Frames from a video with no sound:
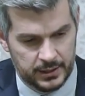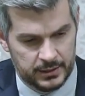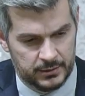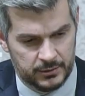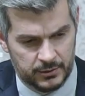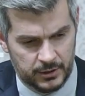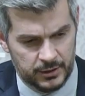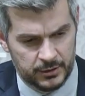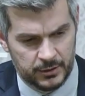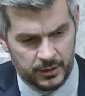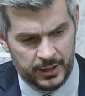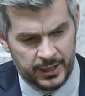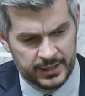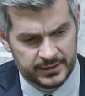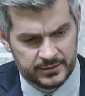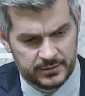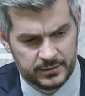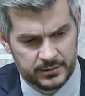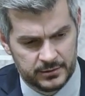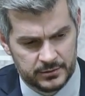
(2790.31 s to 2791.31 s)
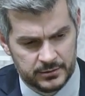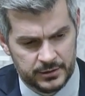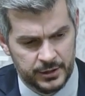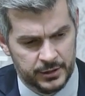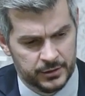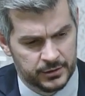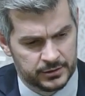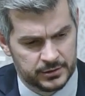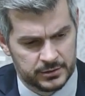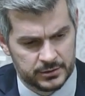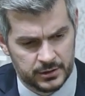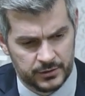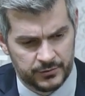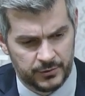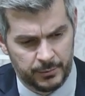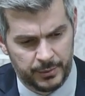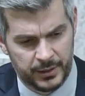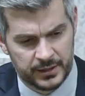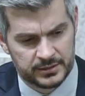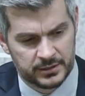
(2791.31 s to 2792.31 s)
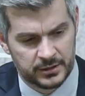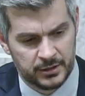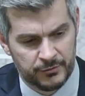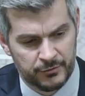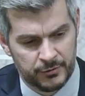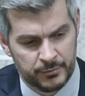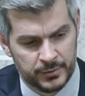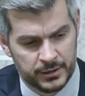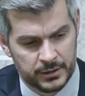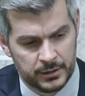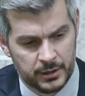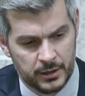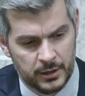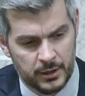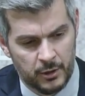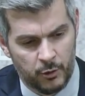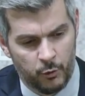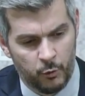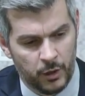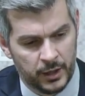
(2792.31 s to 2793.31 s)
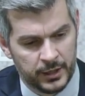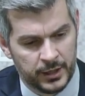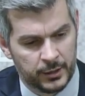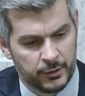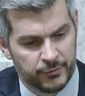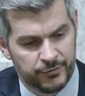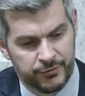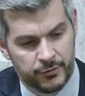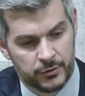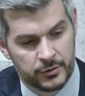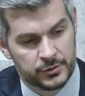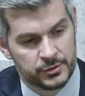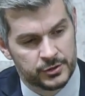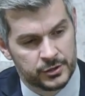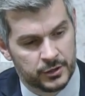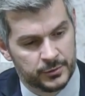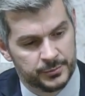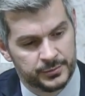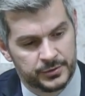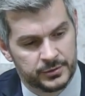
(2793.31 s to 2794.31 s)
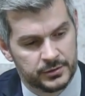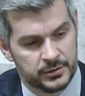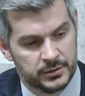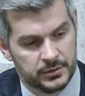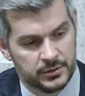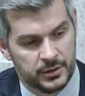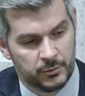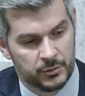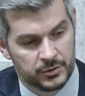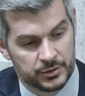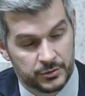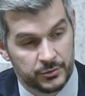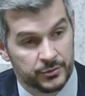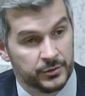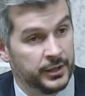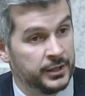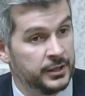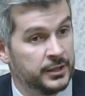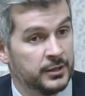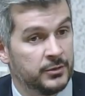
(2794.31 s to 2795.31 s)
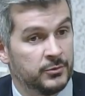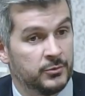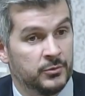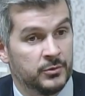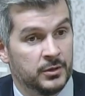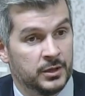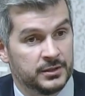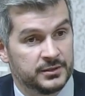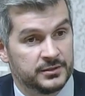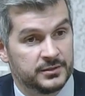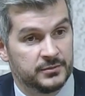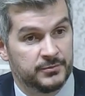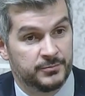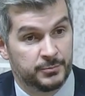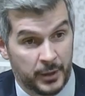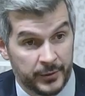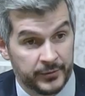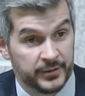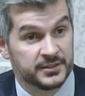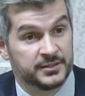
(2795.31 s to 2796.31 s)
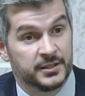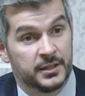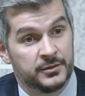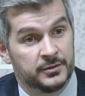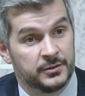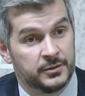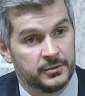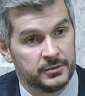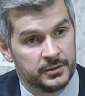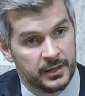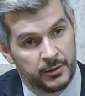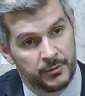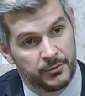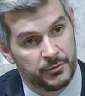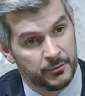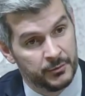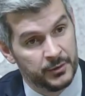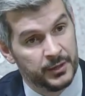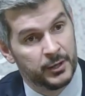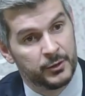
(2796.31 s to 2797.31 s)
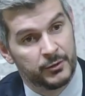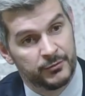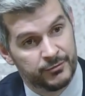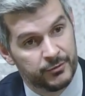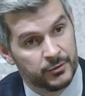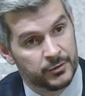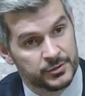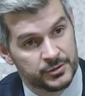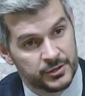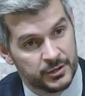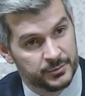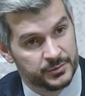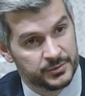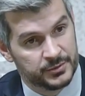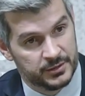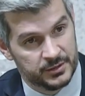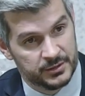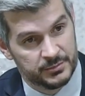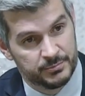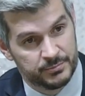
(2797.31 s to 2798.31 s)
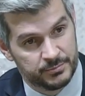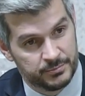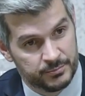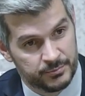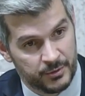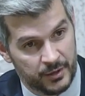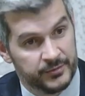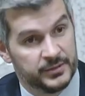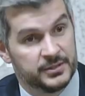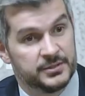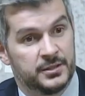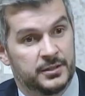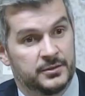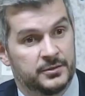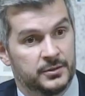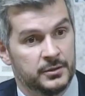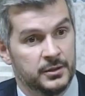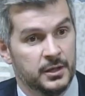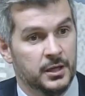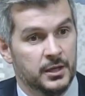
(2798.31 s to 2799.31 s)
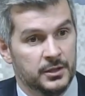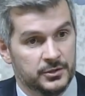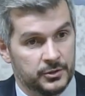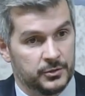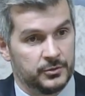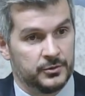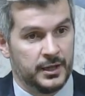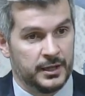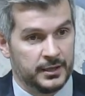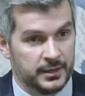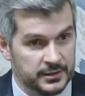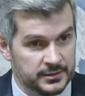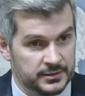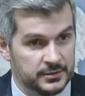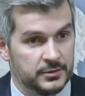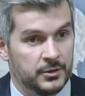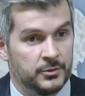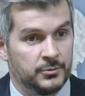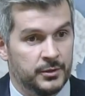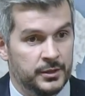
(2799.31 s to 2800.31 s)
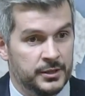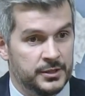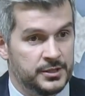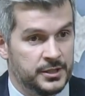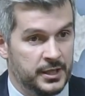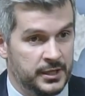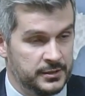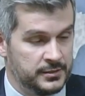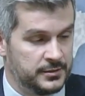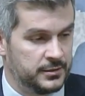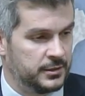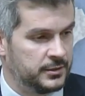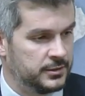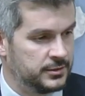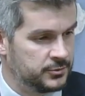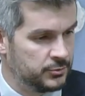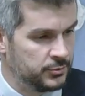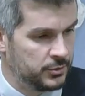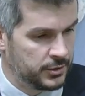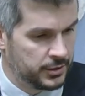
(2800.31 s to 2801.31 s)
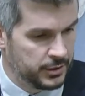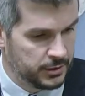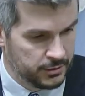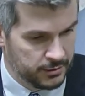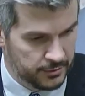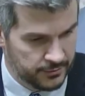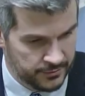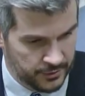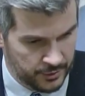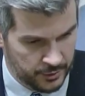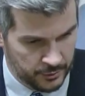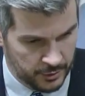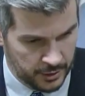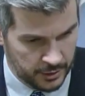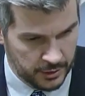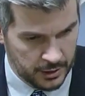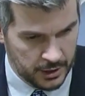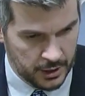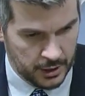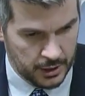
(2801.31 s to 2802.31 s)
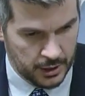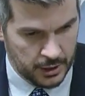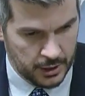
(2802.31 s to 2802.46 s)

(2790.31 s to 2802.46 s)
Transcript: In the last years of the past government, 1 out of 4 jobs that was created was private sector. Now 3 out of 4 jobs is private sector. So that has already changed and it's working very well.